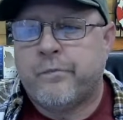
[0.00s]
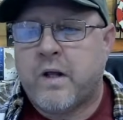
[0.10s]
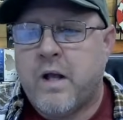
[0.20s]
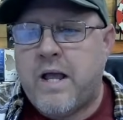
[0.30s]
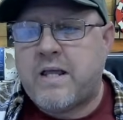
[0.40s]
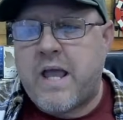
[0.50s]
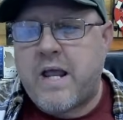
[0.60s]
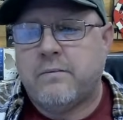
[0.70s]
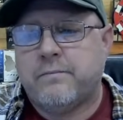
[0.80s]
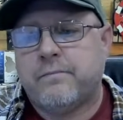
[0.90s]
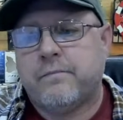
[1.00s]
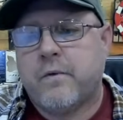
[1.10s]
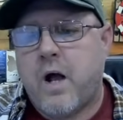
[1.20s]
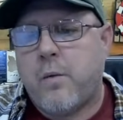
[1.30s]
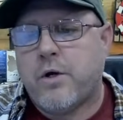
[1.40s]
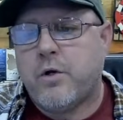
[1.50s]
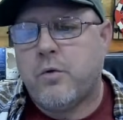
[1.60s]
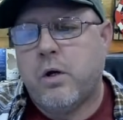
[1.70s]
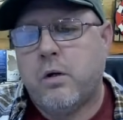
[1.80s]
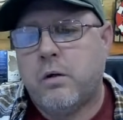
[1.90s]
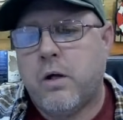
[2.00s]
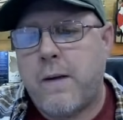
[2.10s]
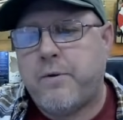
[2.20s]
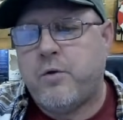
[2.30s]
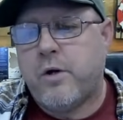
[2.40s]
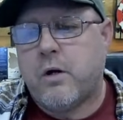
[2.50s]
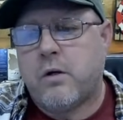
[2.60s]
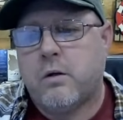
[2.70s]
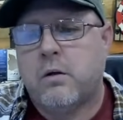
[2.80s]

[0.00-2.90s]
Hey, Kate, how are you? Happy New Year.